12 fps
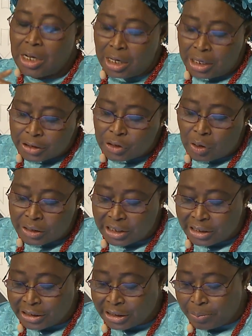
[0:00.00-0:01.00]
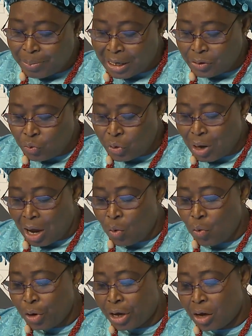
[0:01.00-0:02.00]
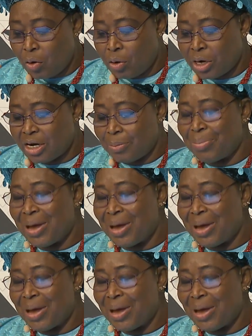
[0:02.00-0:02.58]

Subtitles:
It's not easy, but we are working on it.